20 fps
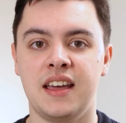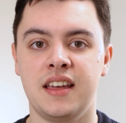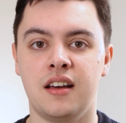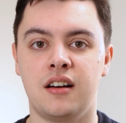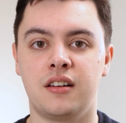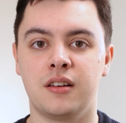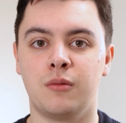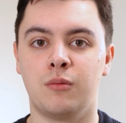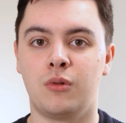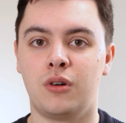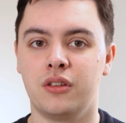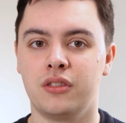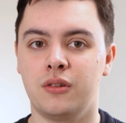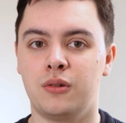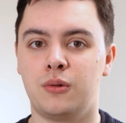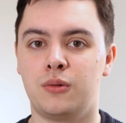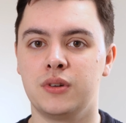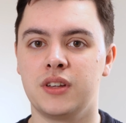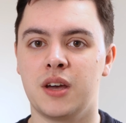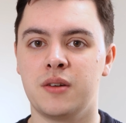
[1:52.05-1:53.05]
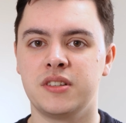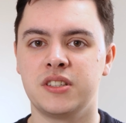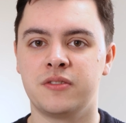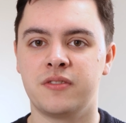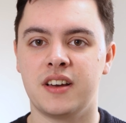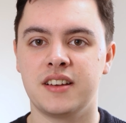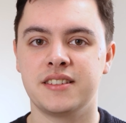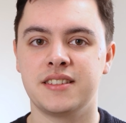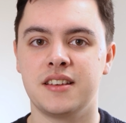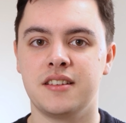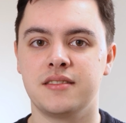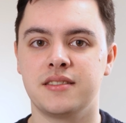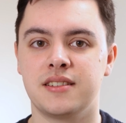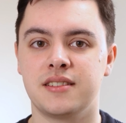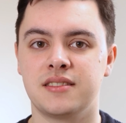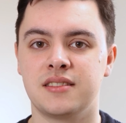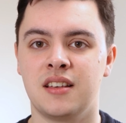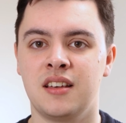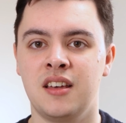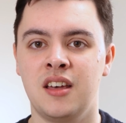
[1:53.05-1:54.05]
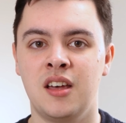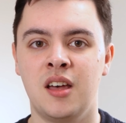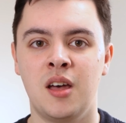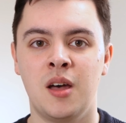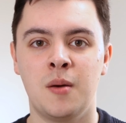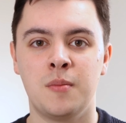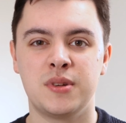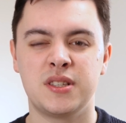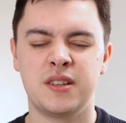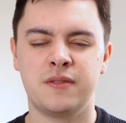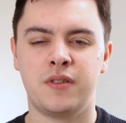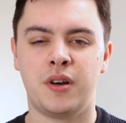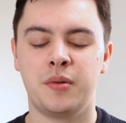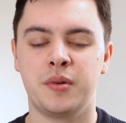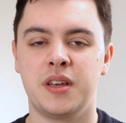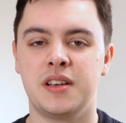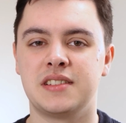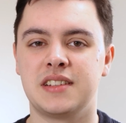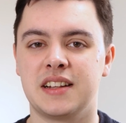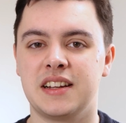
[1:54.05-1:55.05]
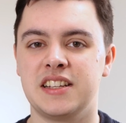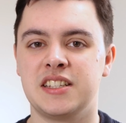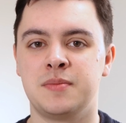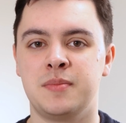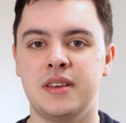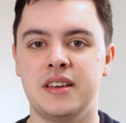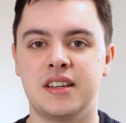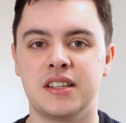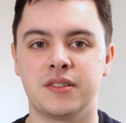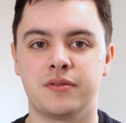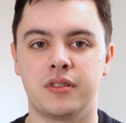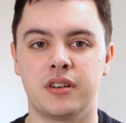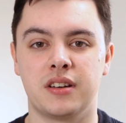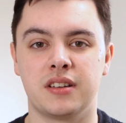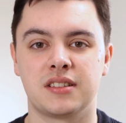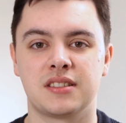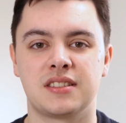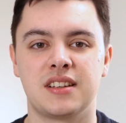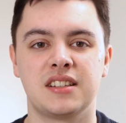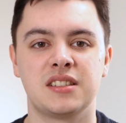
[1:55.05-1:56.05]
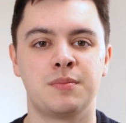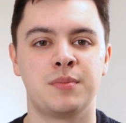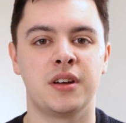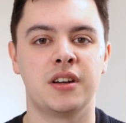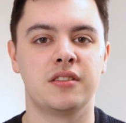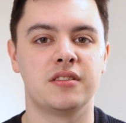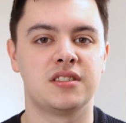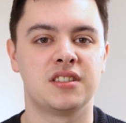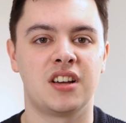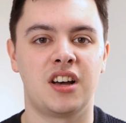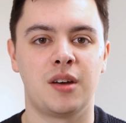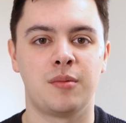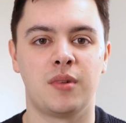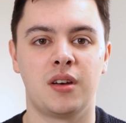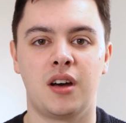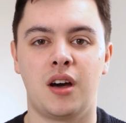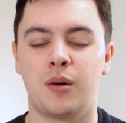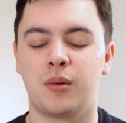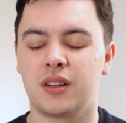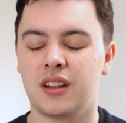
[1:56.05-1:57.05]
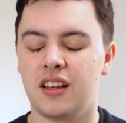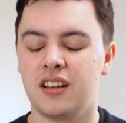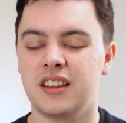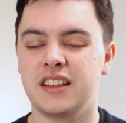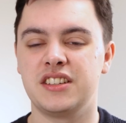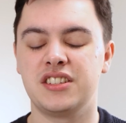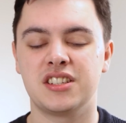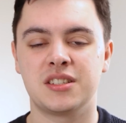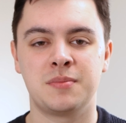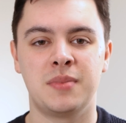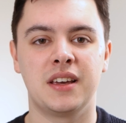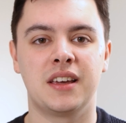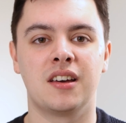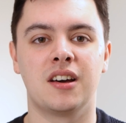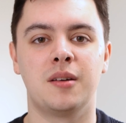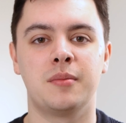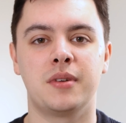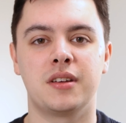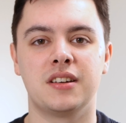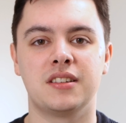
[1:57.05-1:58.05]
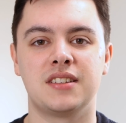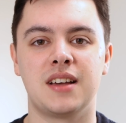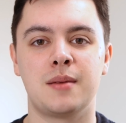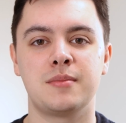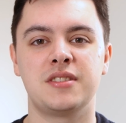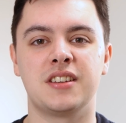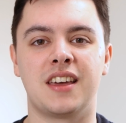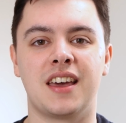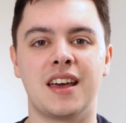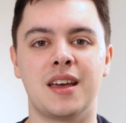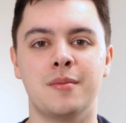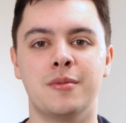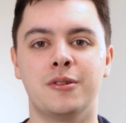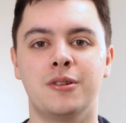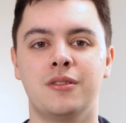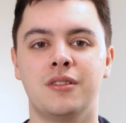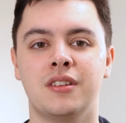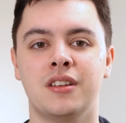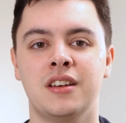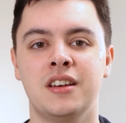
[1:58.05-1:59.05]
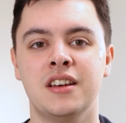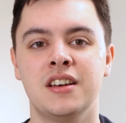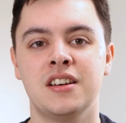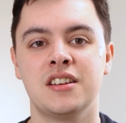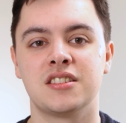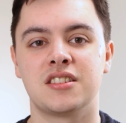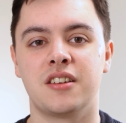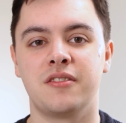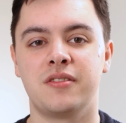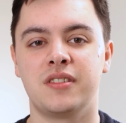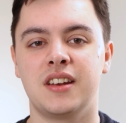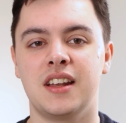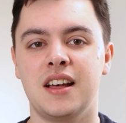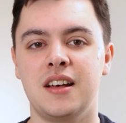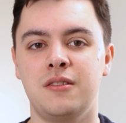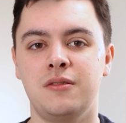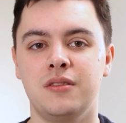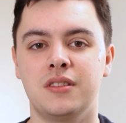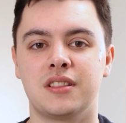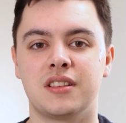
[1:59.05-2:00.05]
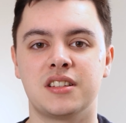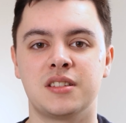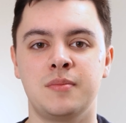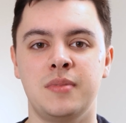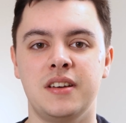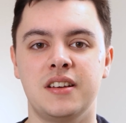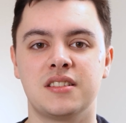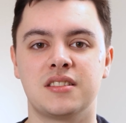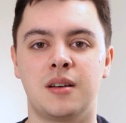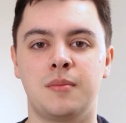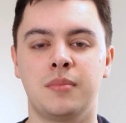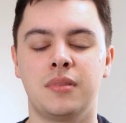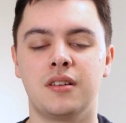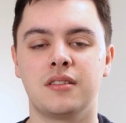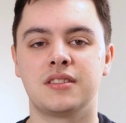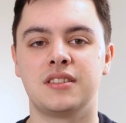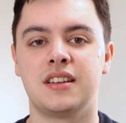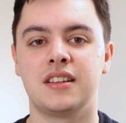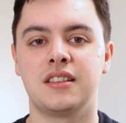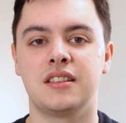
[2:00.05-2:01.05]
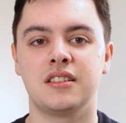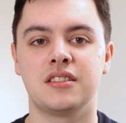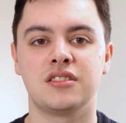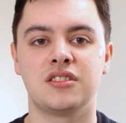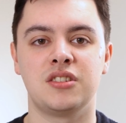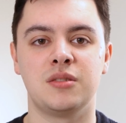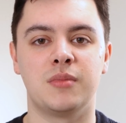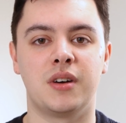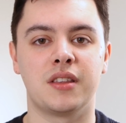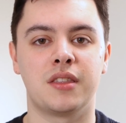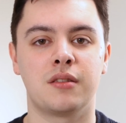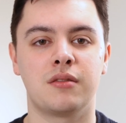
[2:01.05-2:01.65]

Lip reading: AI1 audio interface uses, but if I were using these speakers for an extended period of time, I would likely just pick up an adapter cable. So for now, the speakers are plugged in to my